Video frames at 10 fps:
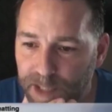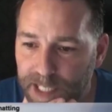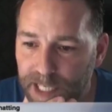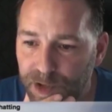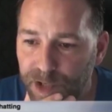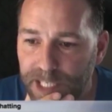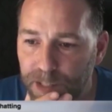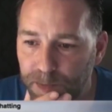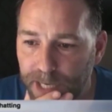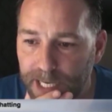And um, you said you
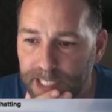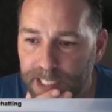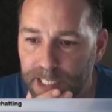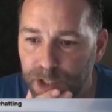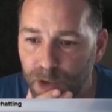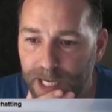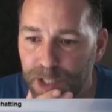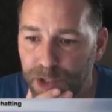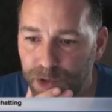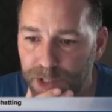raise the price as you
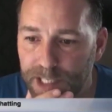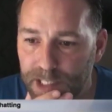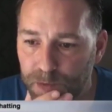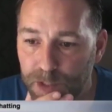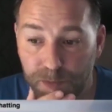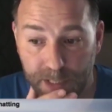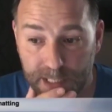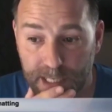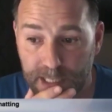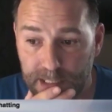add new things, which
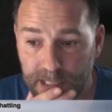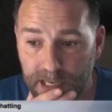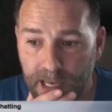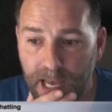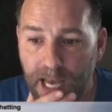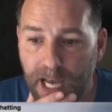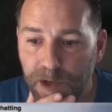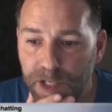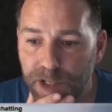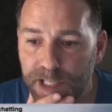makes sense.
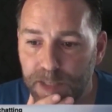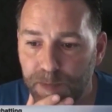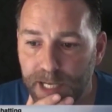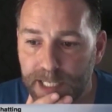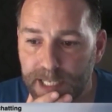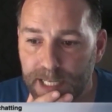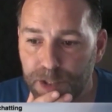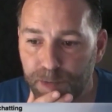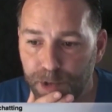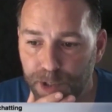How do you raise the price
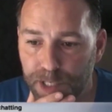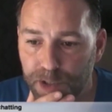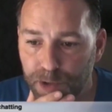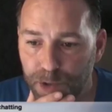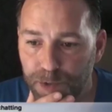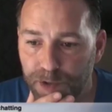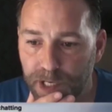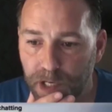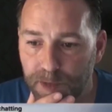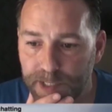as your product grows
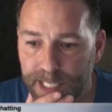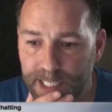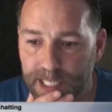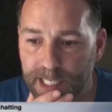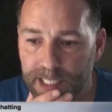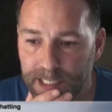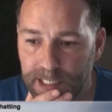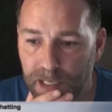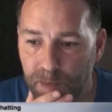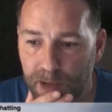without upsetting
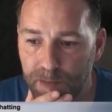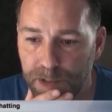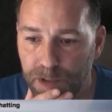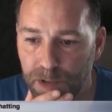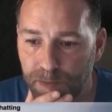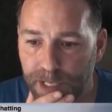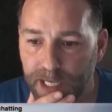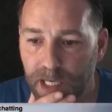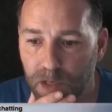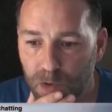existing members who are
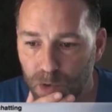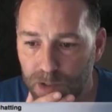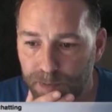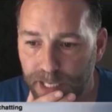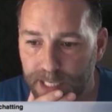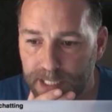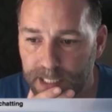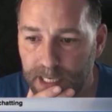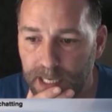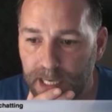paying a lower
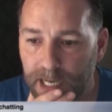price